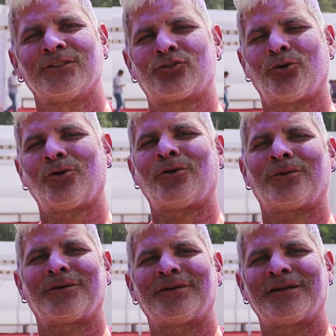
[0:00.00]
So
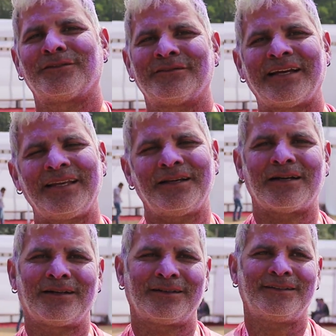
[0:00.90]
very,
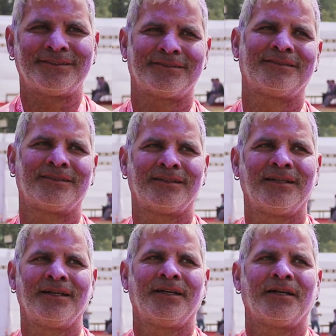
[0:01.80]

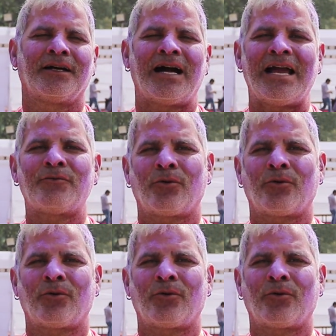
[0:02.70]
I